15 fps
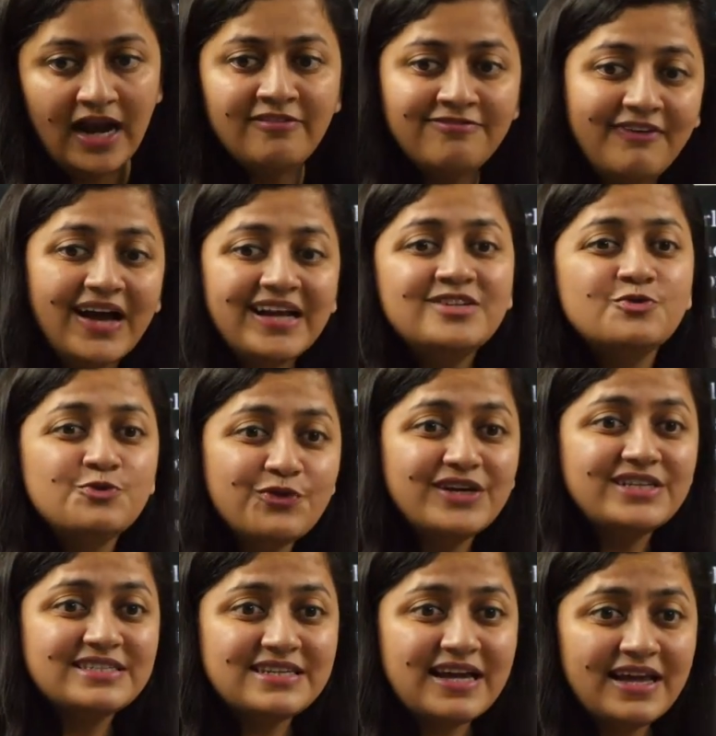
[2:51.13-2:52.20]
And why do
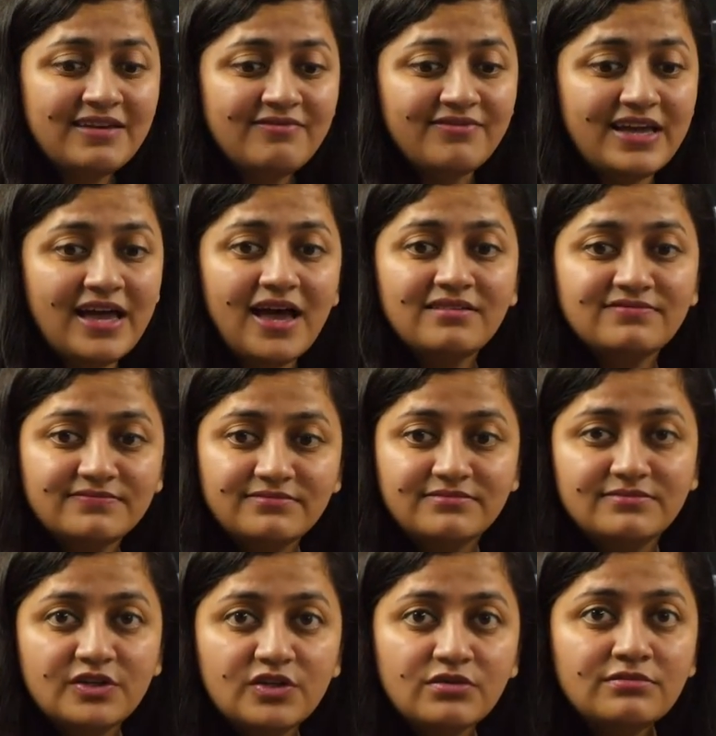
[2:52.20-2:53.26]
waste time? We have,
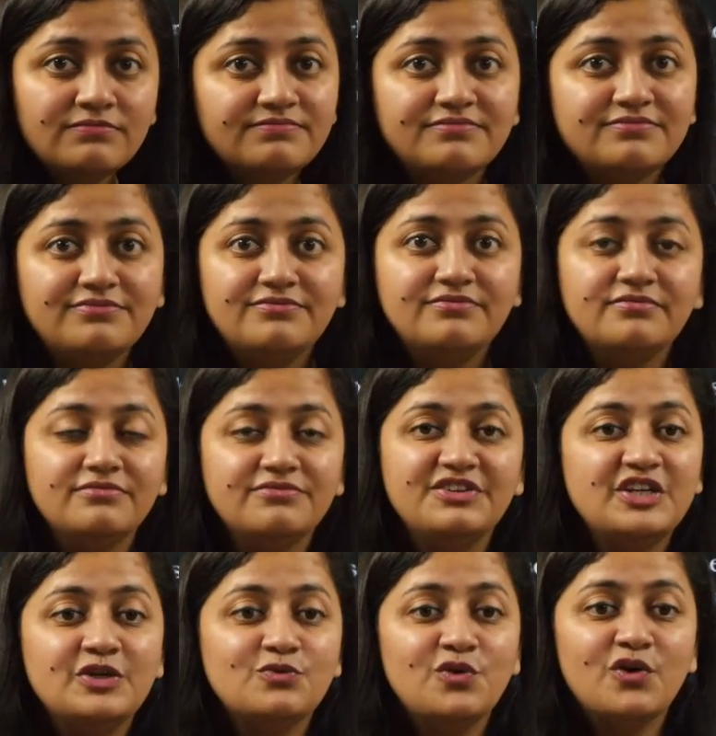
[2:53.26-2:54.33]
you know,
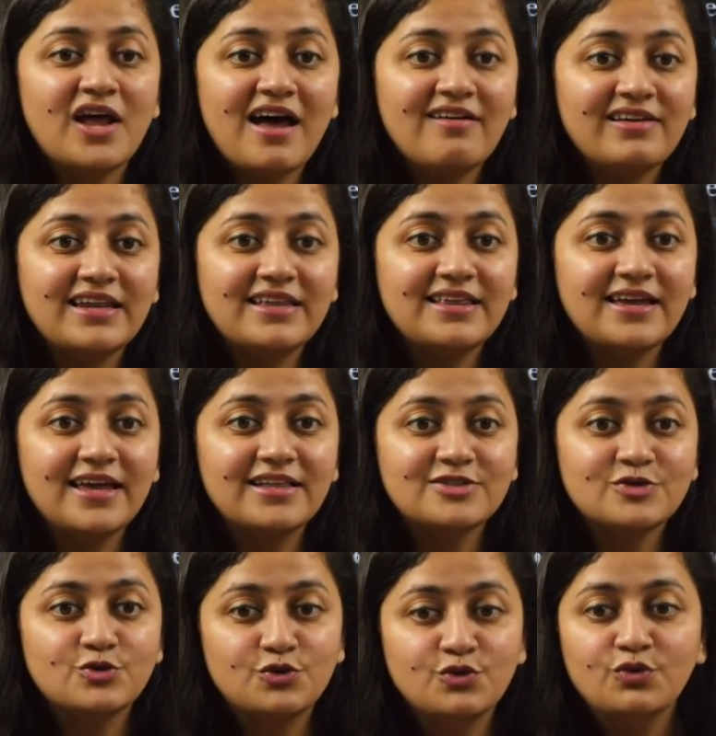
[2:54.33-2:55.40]
we do not have anything
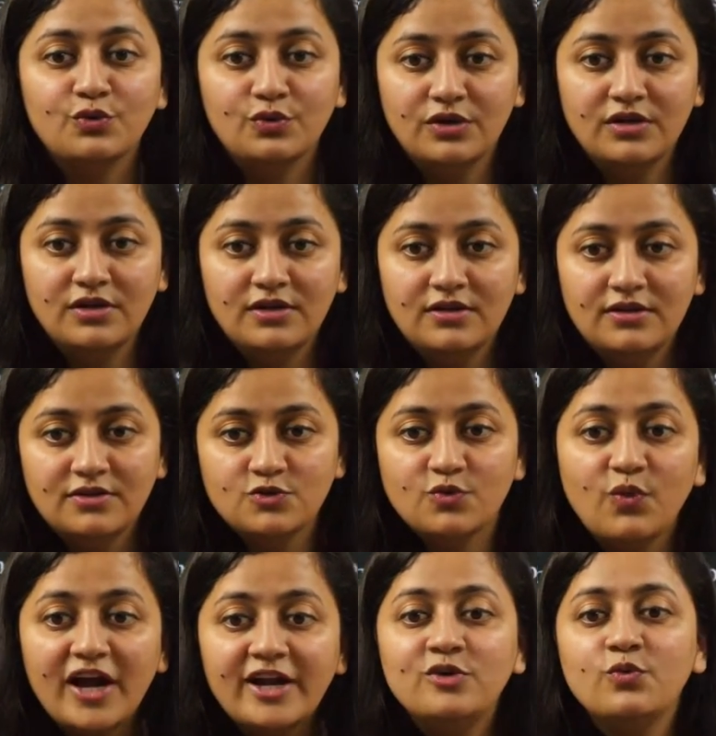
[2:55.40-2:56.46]
else to do.
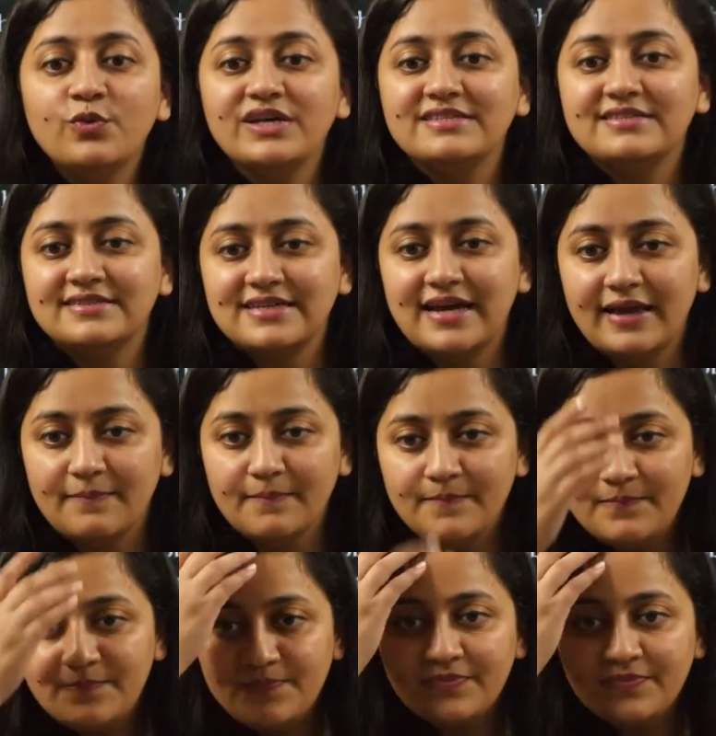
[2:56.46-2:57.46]
So why do waste the time?